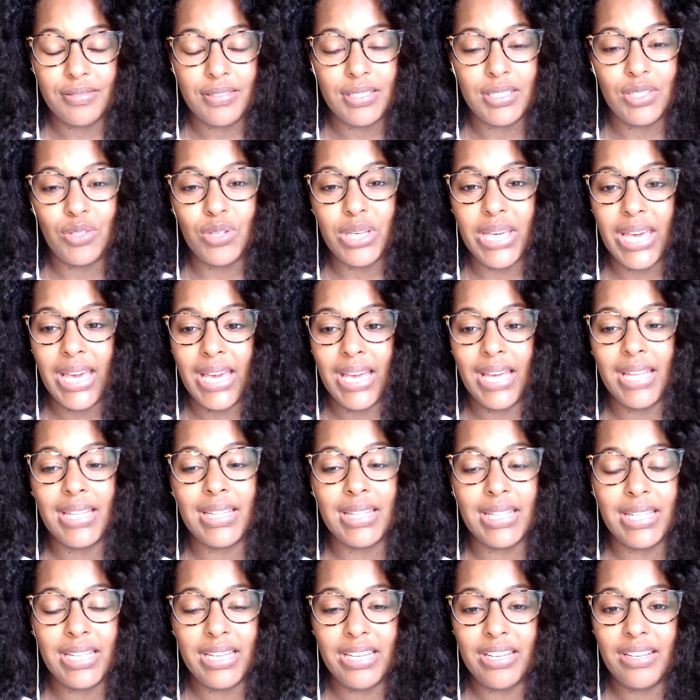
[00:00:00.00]
You
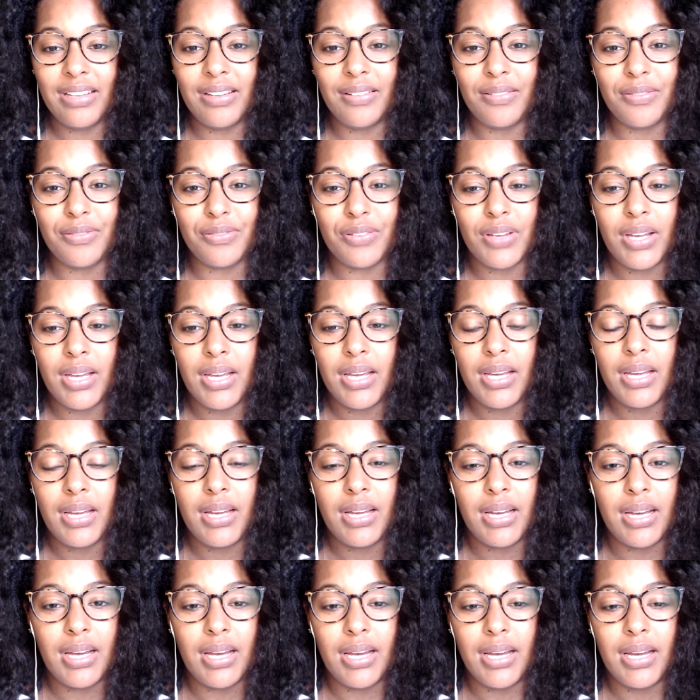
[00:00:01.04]
can't live
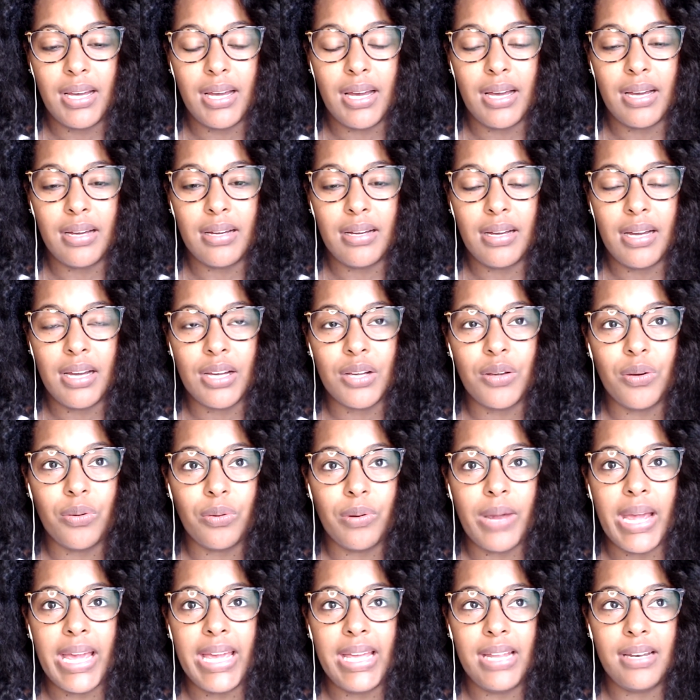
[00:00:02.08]
a
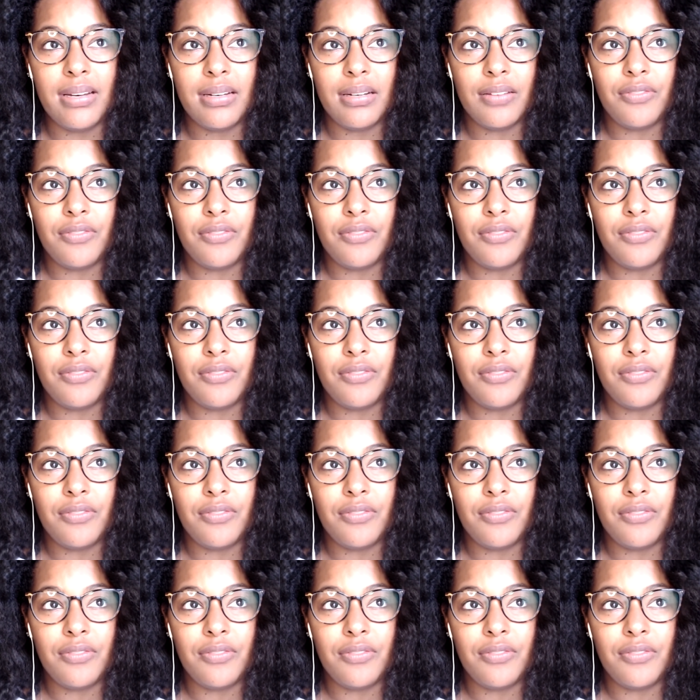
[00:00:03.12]
great,